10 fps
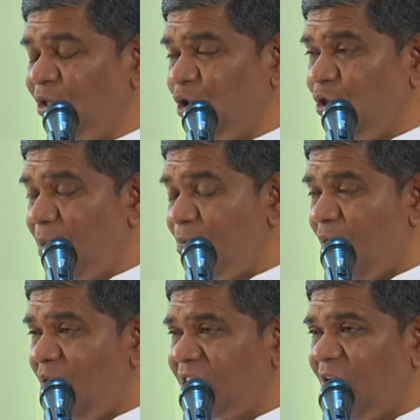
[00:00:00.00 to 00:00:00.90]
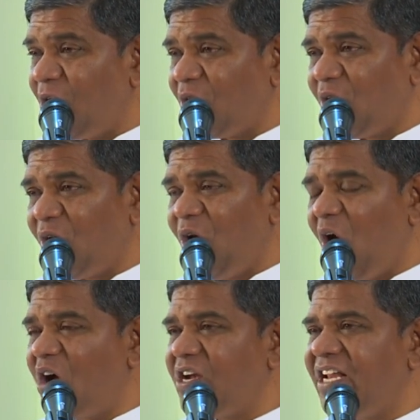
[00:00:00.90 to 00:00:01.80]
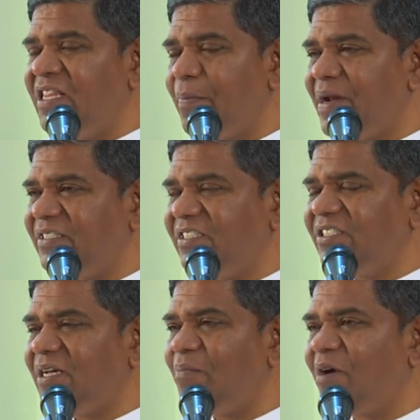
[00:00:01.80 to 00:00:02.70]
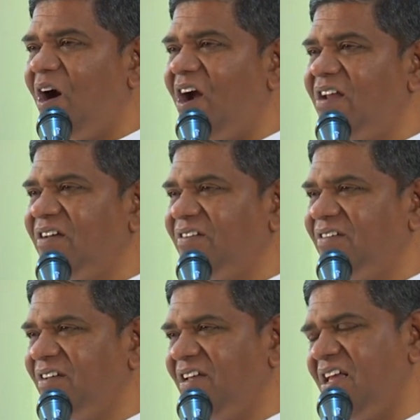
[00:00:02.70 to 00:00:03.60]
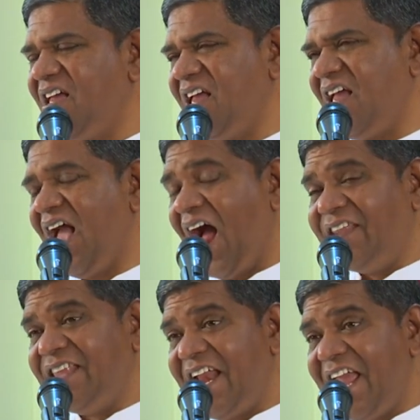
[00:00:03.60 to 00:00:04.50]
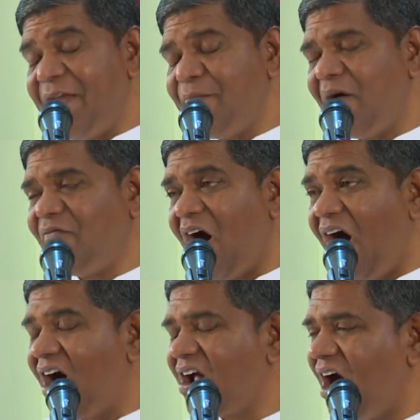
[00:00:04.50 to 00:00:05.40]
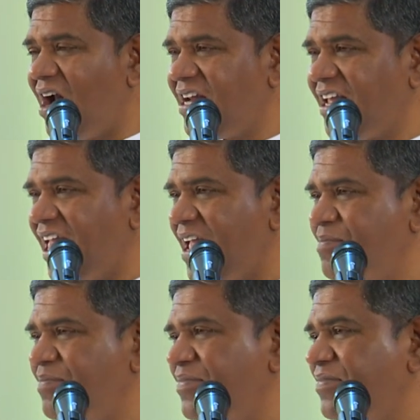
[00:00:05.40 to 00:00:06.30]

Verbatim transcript: So they brought their Lot in the presence of God. And the name of Achan came.